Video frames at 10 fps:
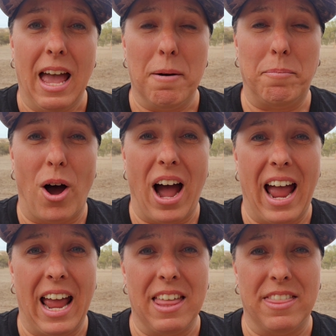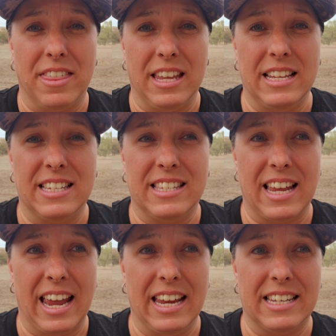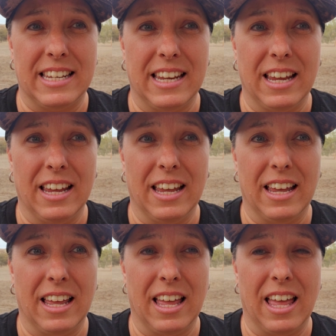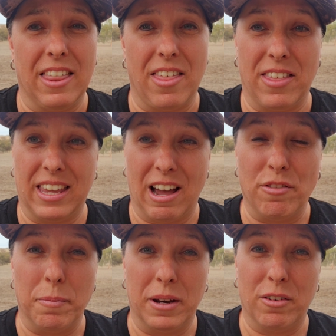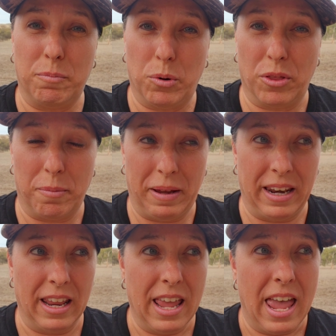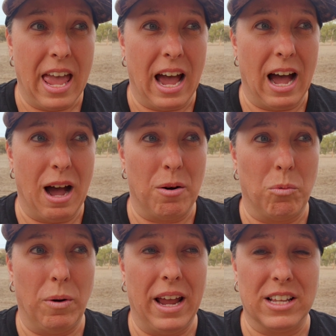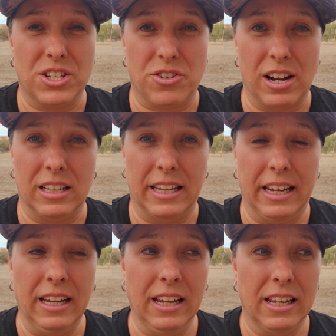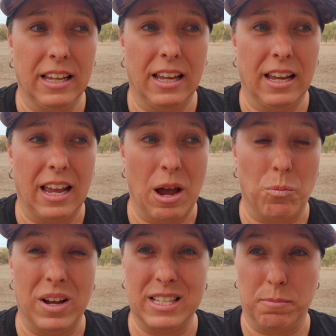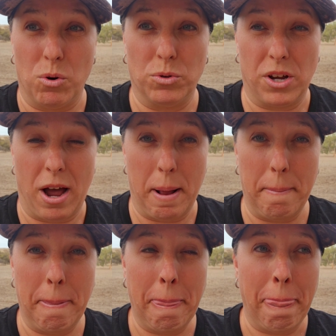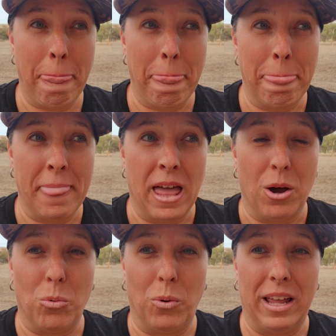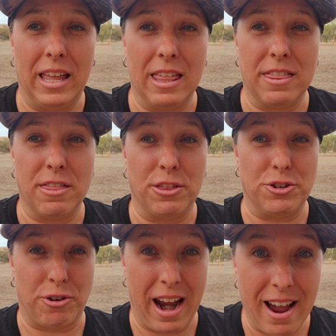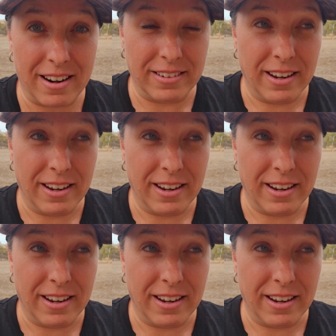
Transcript: by the state that the government have put them in, we are struggling, and we're small time, with the drought,